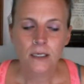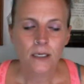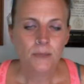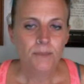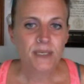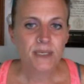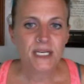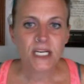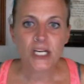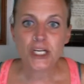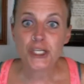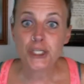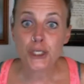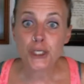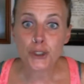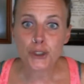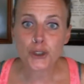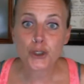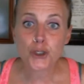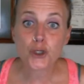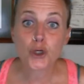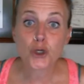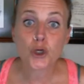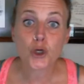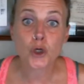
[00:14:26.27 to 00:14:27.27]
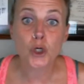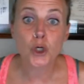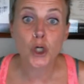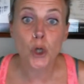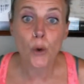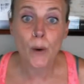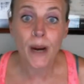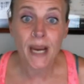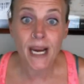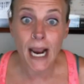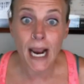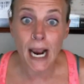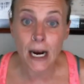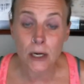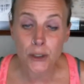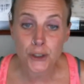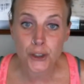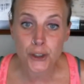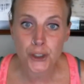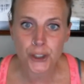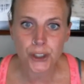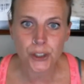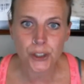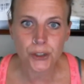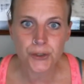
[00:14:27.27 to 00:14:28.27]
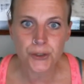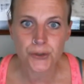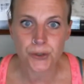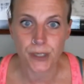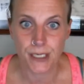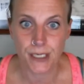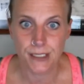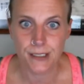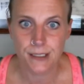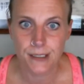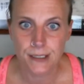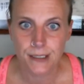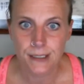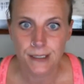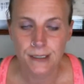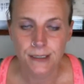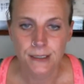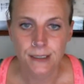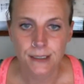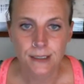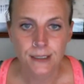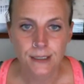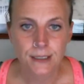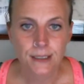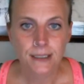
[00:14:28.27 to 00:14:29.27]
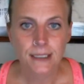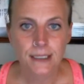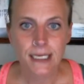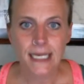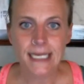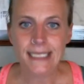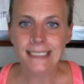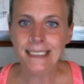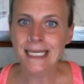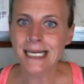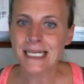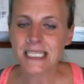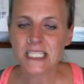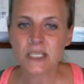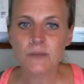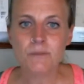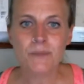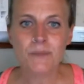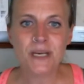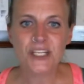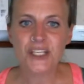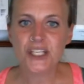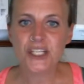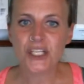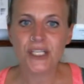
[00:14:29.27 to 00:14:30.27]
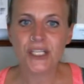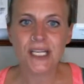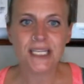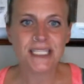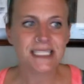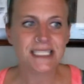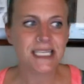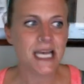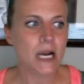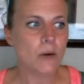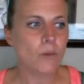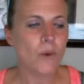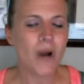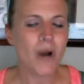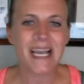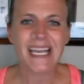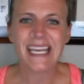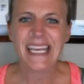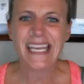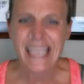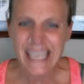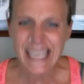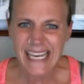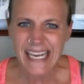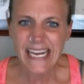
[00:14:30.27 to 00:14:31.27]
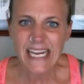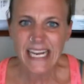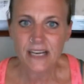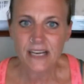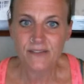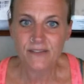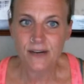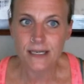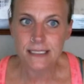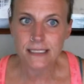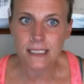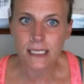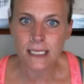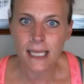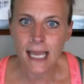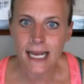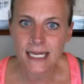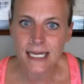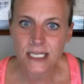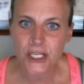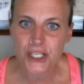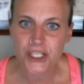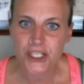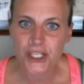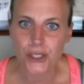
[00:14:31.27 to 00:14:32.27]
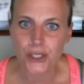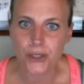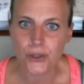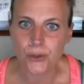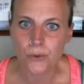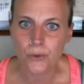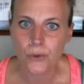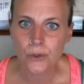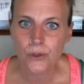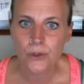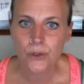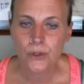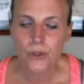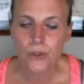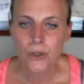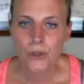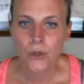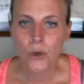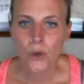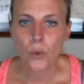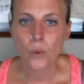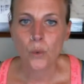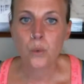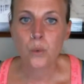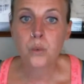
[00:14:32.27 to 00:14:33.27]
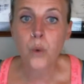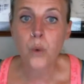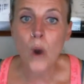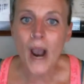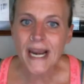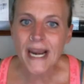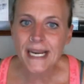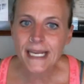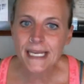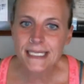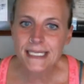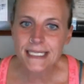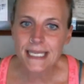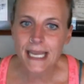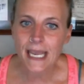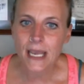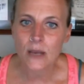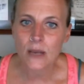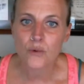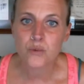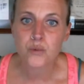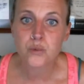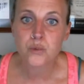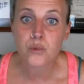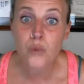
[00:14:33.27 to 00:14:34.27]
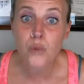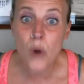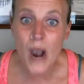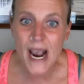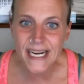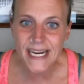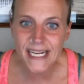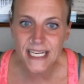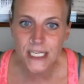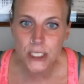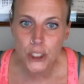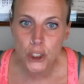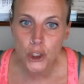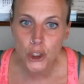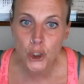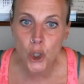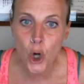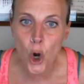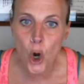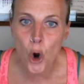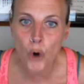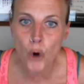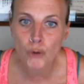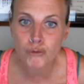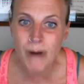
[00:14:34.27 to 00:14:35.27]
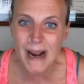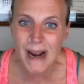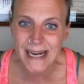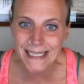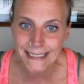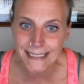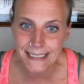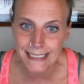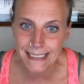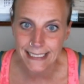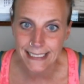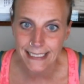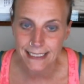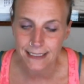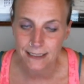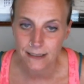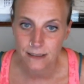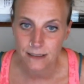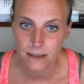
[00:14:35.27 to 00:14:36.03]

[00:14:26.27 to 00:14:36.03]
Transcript: Because you're screwing our children. And not to mention, that's not why any of us elected you. Write it and write it correctly.